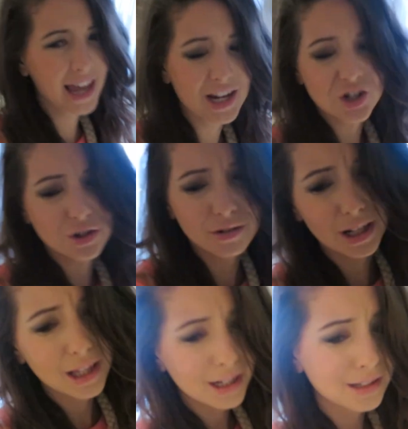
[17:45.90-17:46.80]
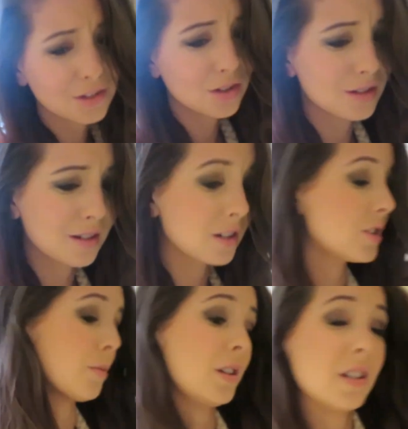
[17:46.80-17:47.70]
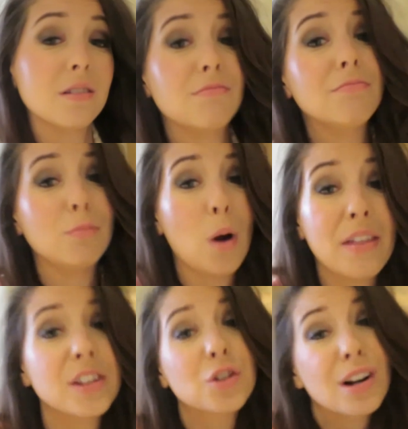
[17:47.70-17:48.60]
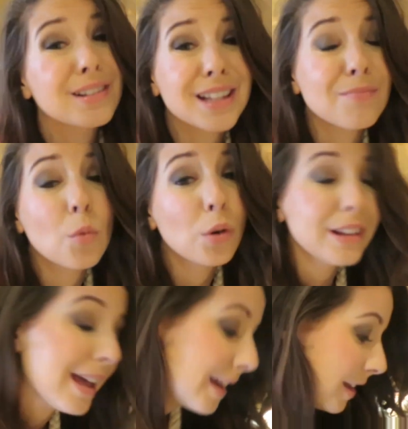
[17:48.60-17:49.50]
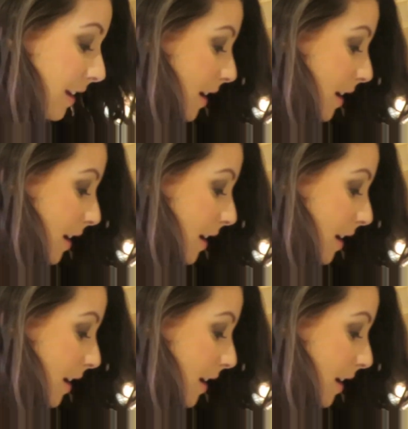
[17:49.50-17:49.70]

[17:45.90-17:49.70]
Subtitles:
occasion or anything, it's just I just wanted to wear this dress because I haven't worn it yet.